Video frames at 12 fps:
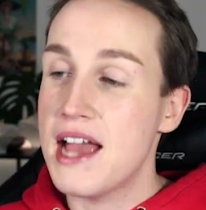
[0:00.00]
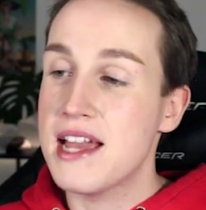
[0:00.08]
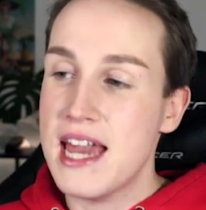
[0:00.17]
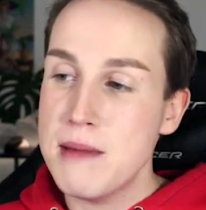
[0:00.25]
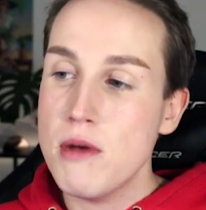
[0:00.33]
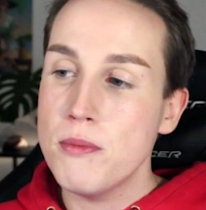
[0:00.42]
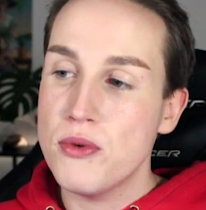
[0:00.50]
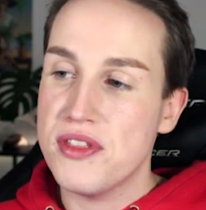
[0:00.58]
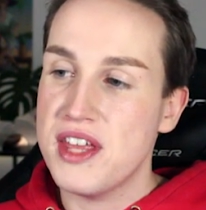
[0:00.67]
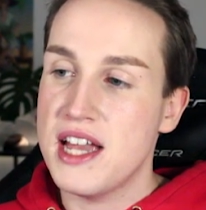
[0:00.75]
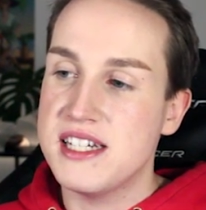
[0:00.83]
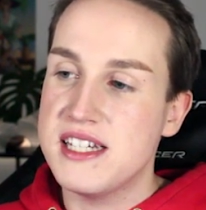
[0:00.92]
I came up with
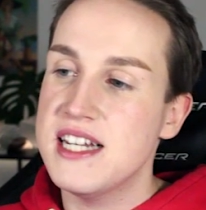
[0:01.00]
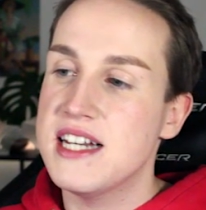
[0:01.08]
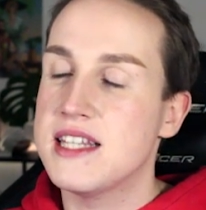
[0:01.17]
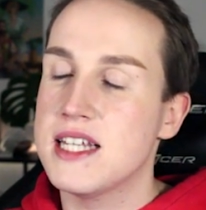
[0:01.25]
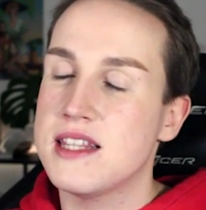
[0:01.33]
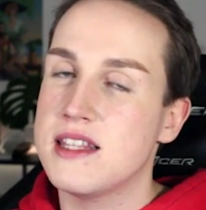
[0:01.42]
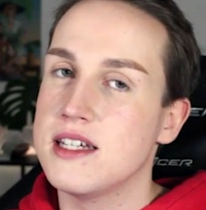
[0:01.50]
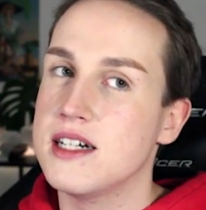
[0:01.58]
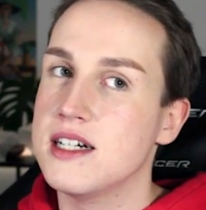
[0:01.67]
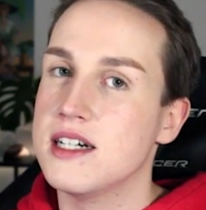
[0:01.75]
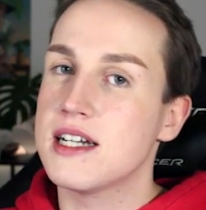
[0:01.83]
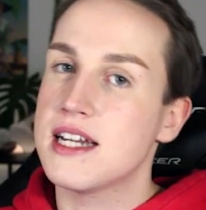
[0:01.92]
the idea that
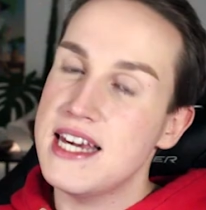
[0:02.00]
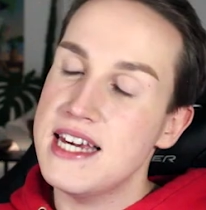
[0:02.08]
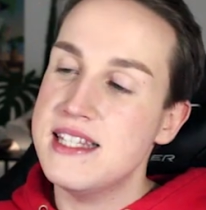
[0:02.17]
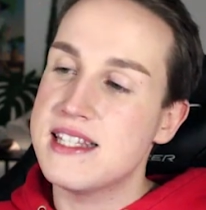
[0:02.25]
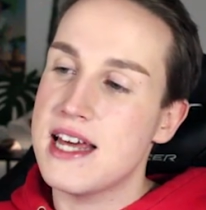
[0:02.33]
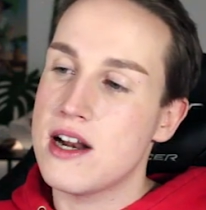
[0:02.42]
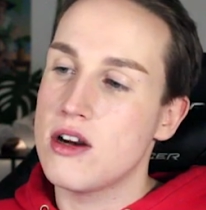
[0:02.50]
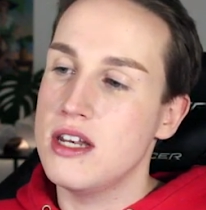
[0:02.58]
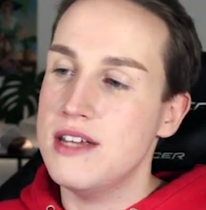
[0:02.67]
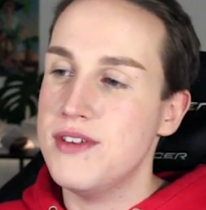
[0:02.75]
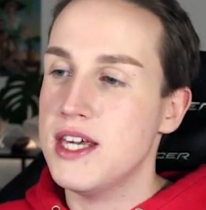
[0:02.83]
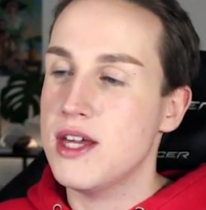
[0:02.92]
the kids that are
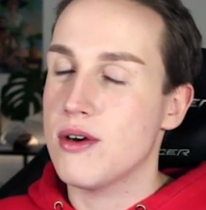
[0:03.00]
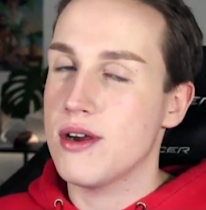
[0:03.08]
living here